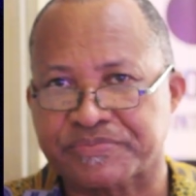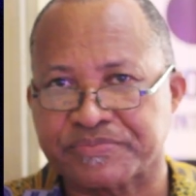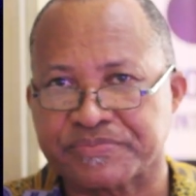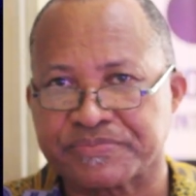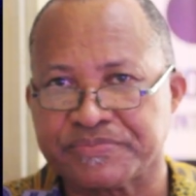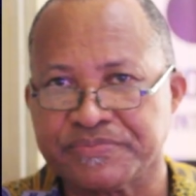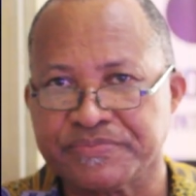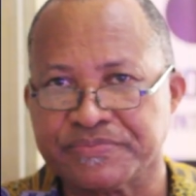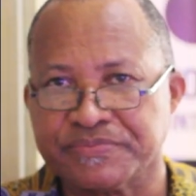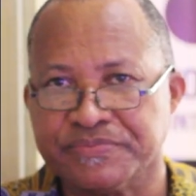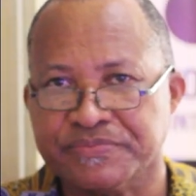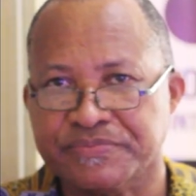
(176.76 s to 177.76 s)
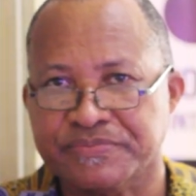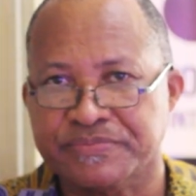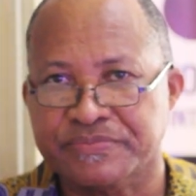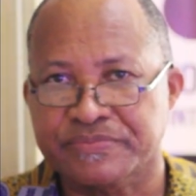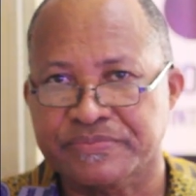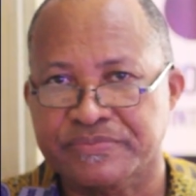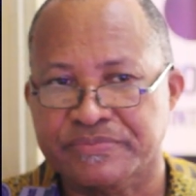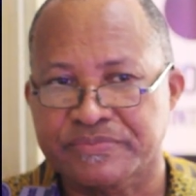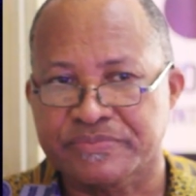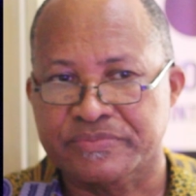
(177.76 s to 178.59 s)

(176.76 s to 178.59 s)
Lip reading: (no one is talking)